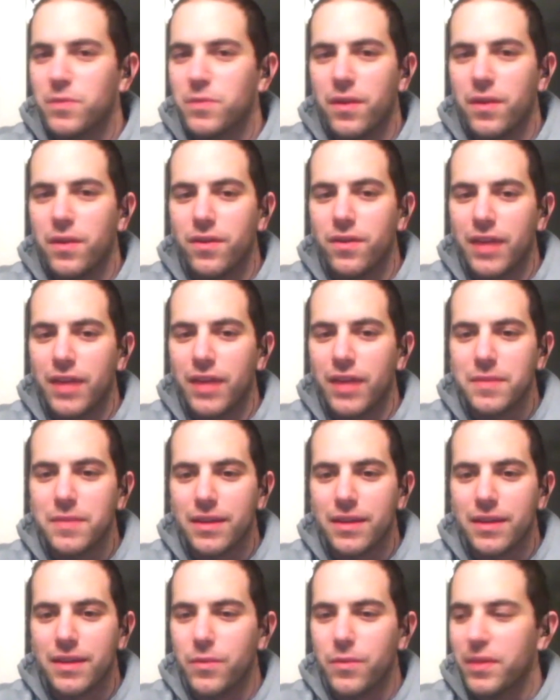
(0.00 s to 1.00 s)
Spend way too
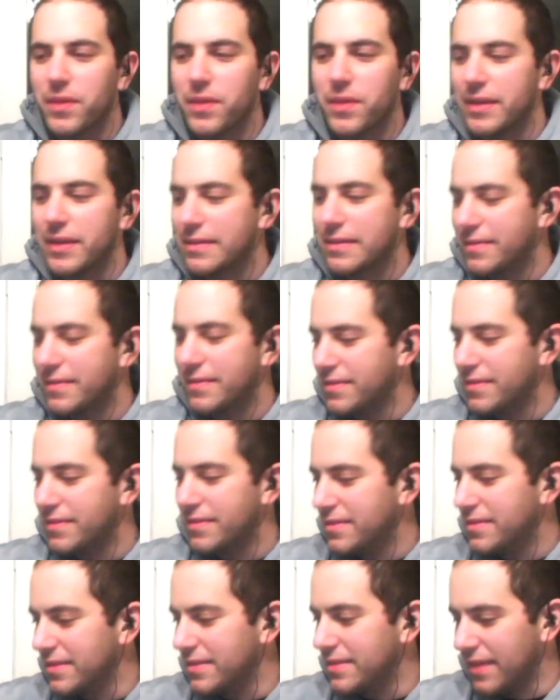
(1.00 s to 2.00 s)
much money on games that I don't
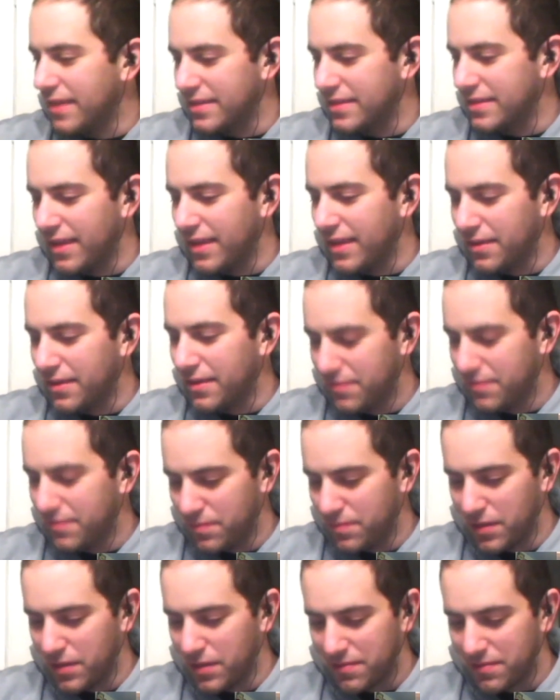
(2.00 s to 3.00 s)
play. It's kind of
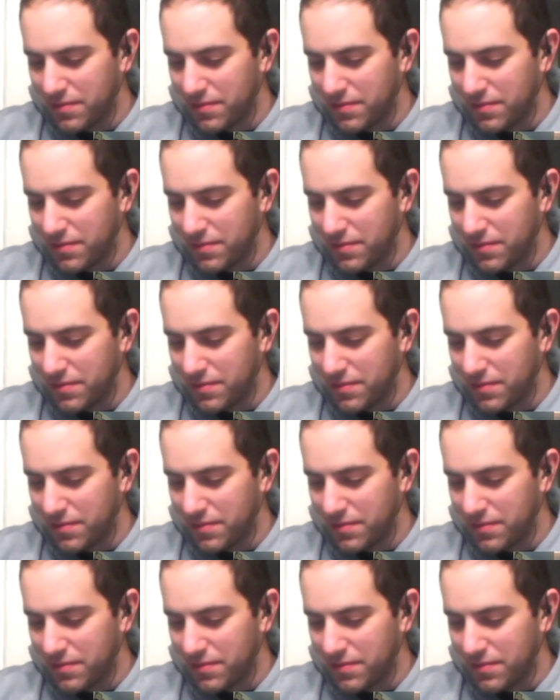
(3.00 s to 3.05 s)
sad.